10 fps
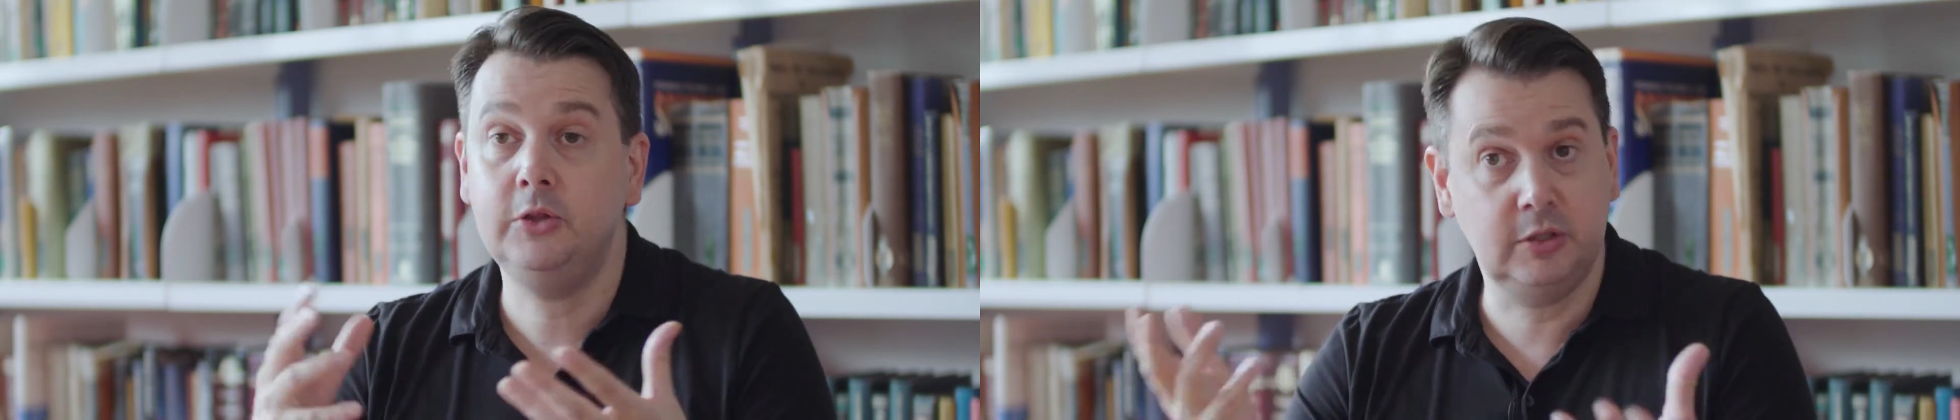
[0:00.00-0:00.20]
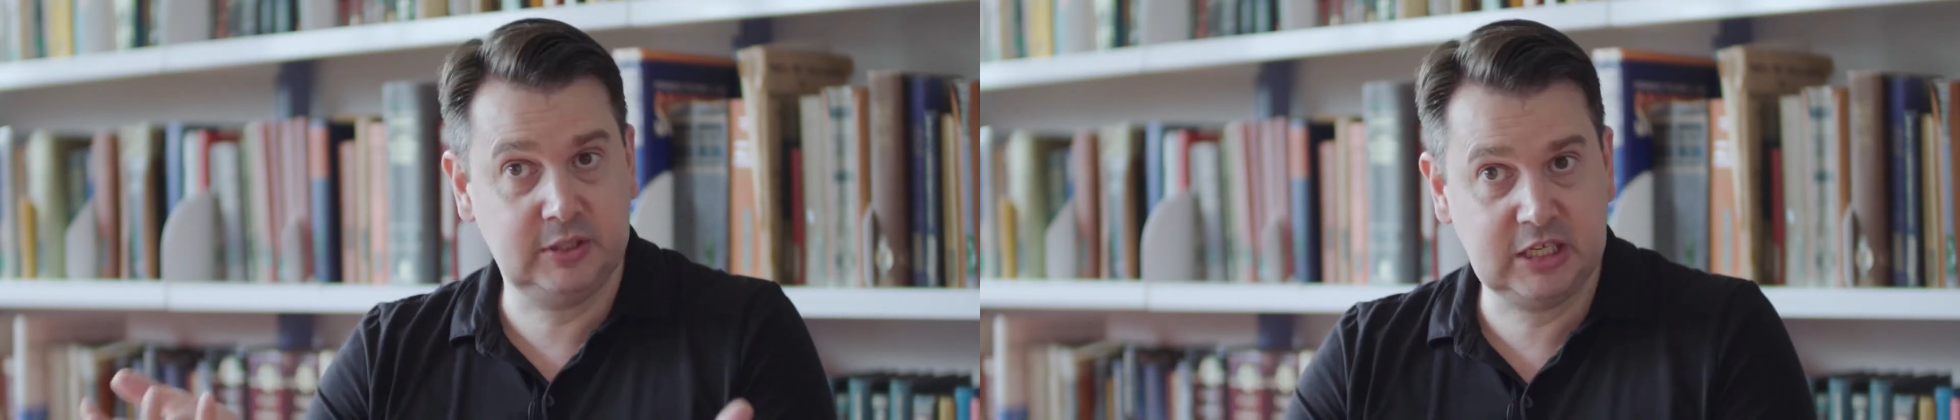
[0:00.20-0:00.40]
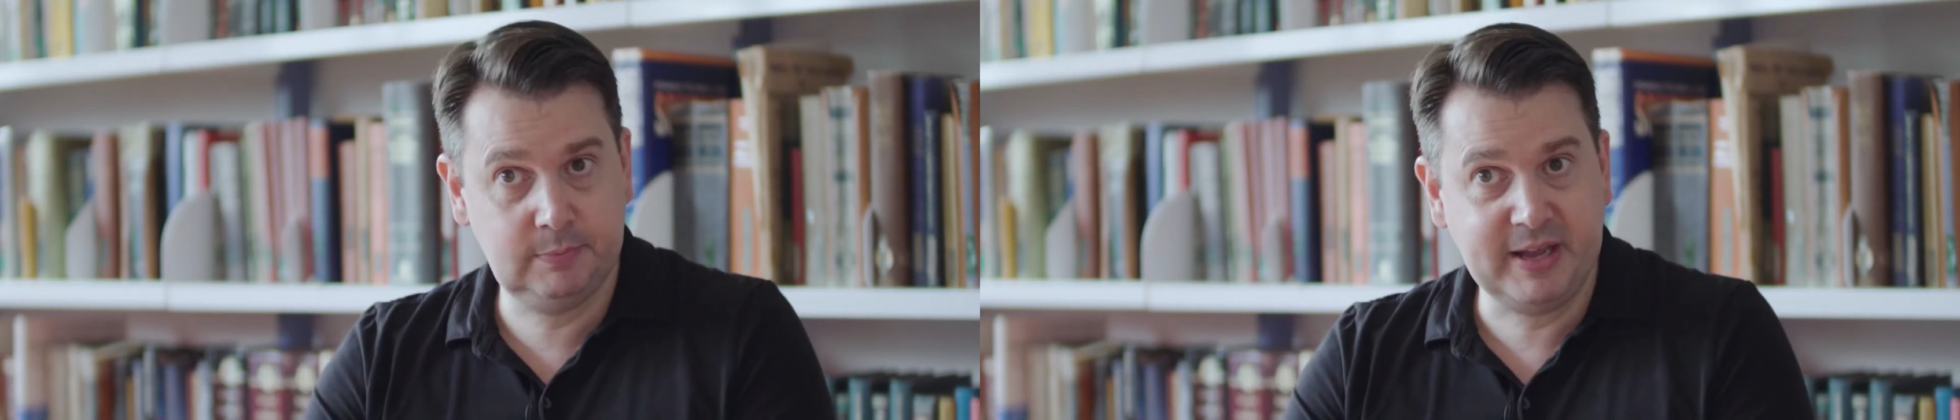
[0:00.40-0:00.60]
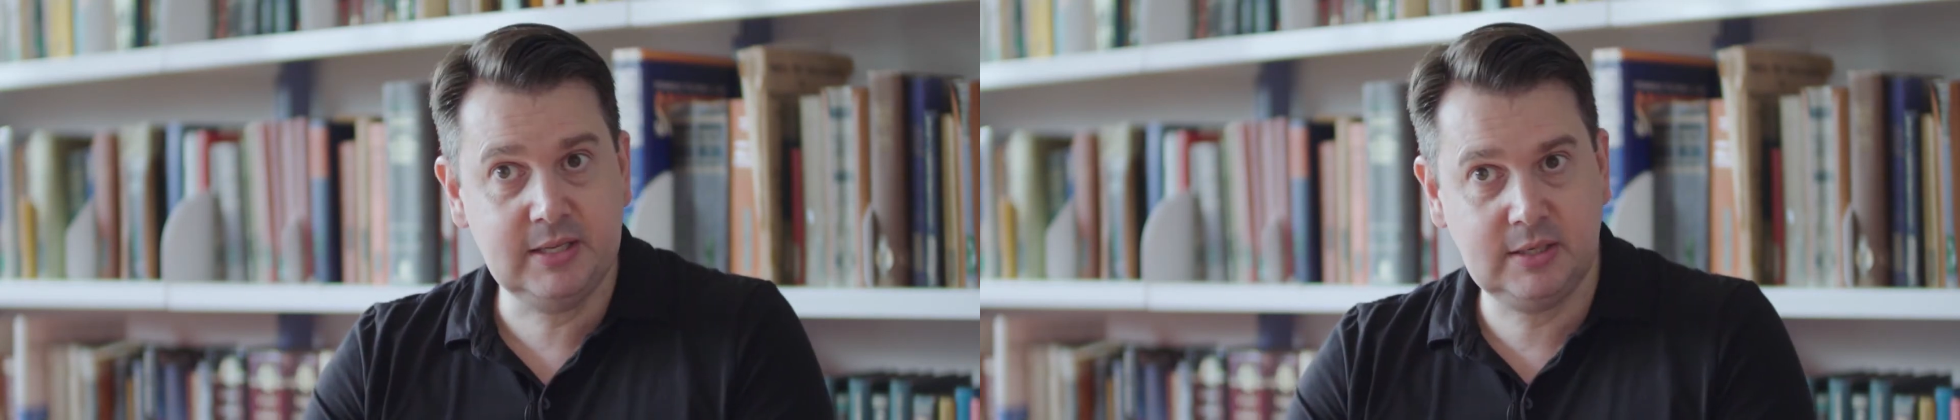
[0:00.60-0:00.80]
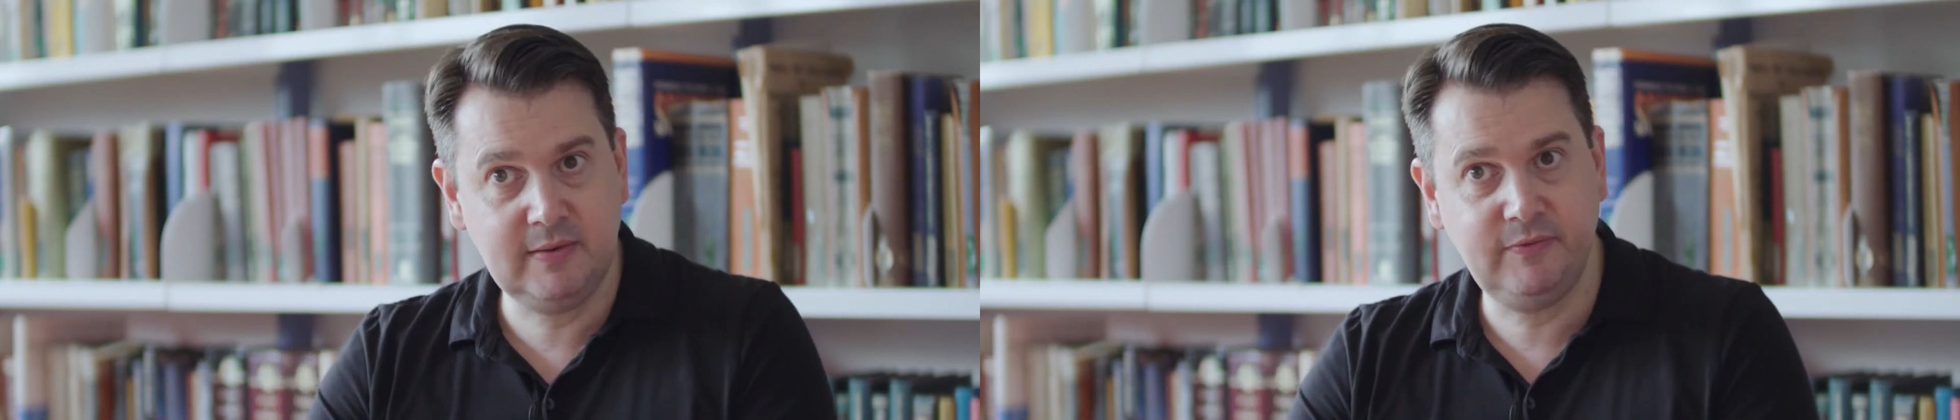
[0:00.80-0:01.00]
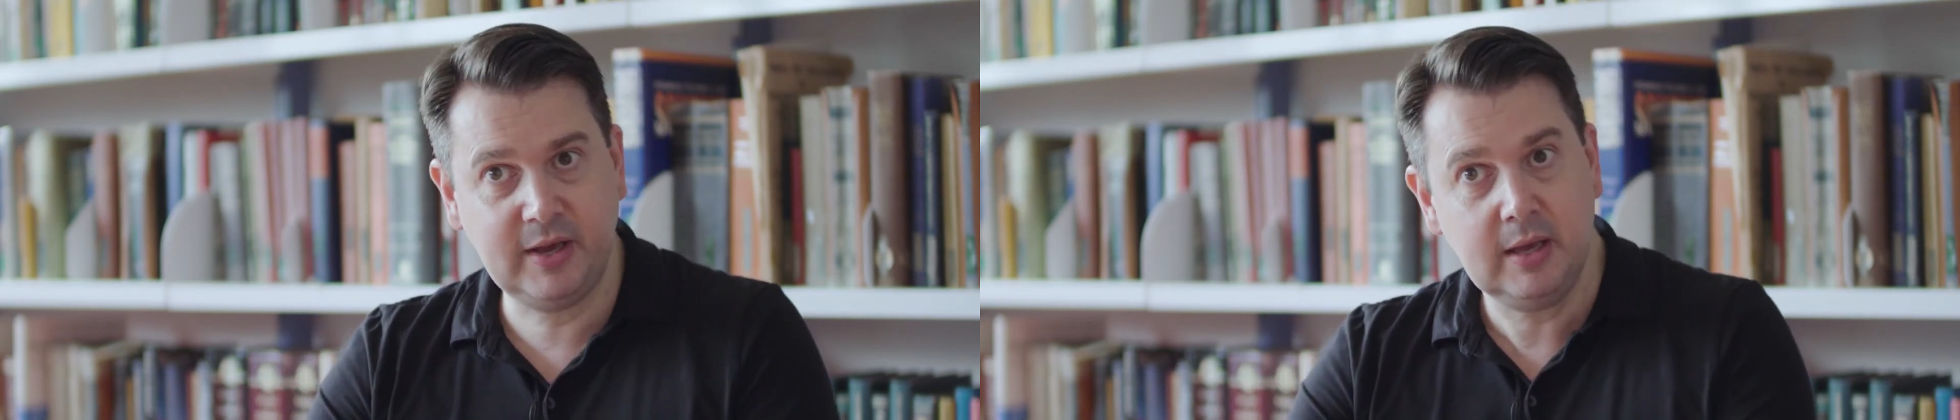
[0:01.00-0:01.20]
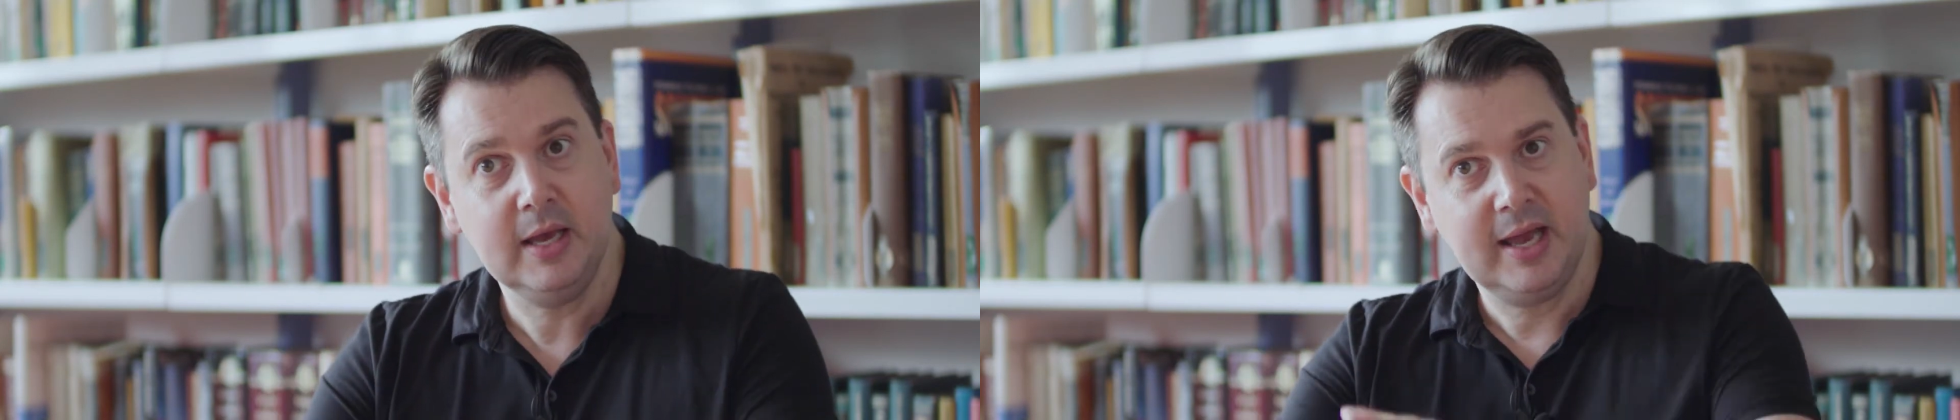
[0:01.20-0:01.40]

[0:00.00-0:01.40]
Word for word: not expensive eh?